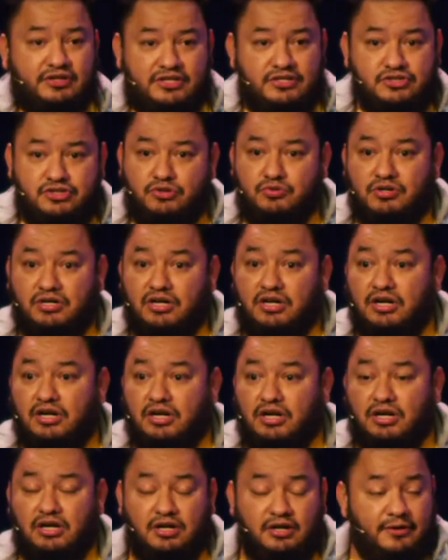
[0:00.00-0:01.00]
into
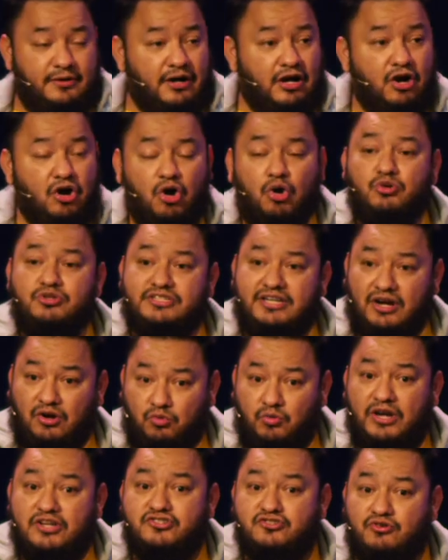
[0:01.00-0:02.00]
a hotel
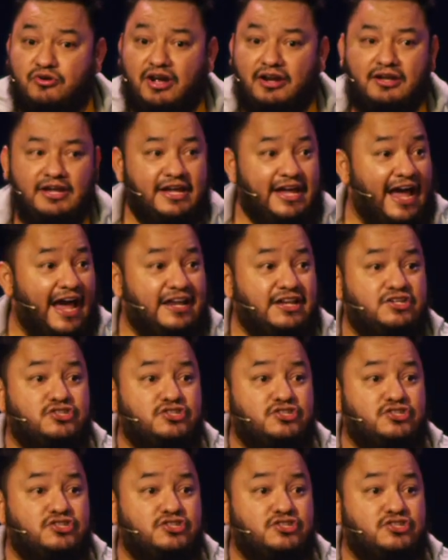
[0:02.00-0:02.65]
restaurant and he